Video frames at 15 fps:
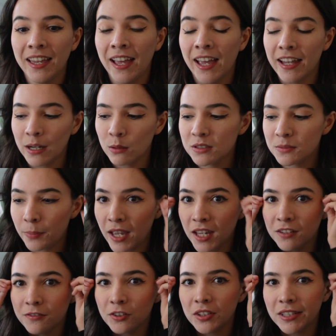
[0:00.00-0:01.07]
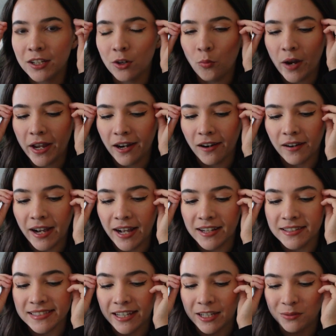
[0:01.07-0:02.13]
And I was painfully aware
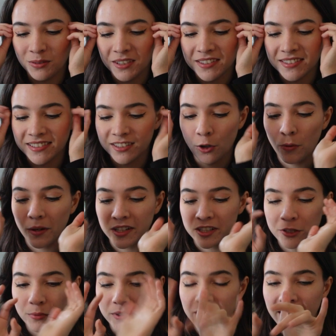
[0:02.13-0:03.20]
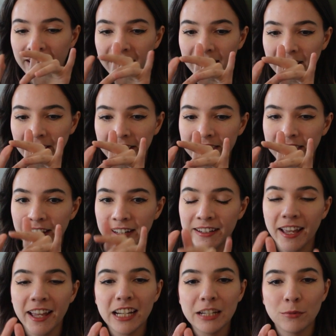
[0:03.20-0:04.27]
as I was going to kick that
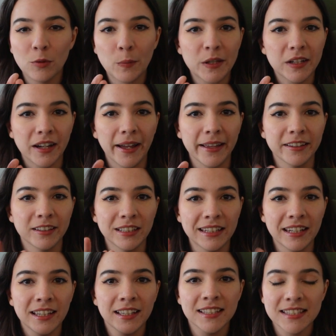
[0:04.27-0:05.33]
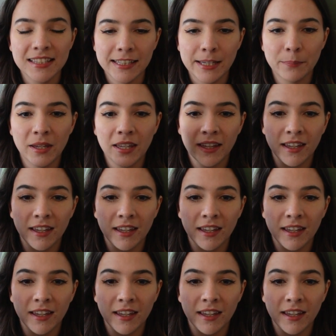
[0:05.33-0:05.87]
at any moment I could slip,